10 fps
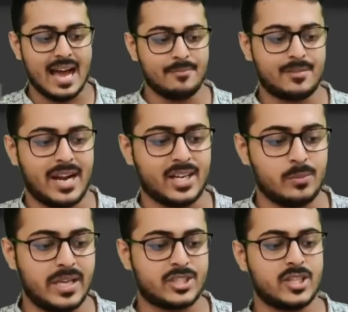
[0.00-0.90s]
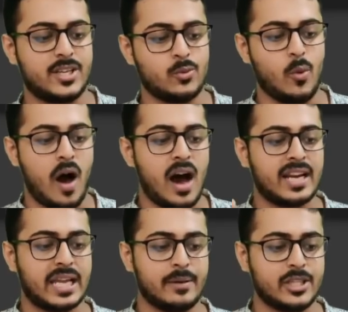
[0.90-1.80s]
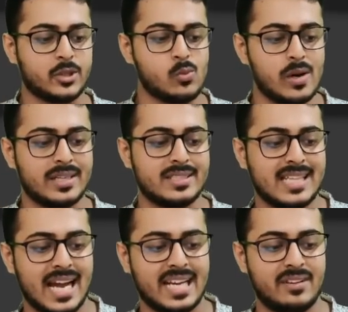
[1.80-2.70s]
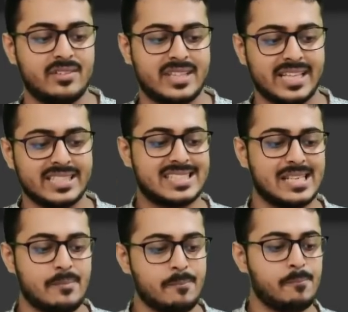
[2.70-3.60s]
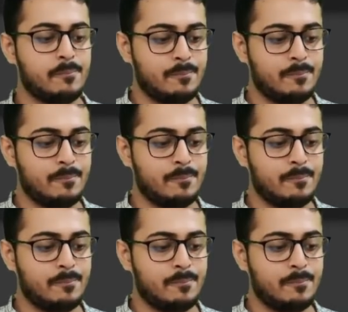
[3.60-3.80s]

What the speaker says: I'm trying to make sure that you are able to understand everything simply.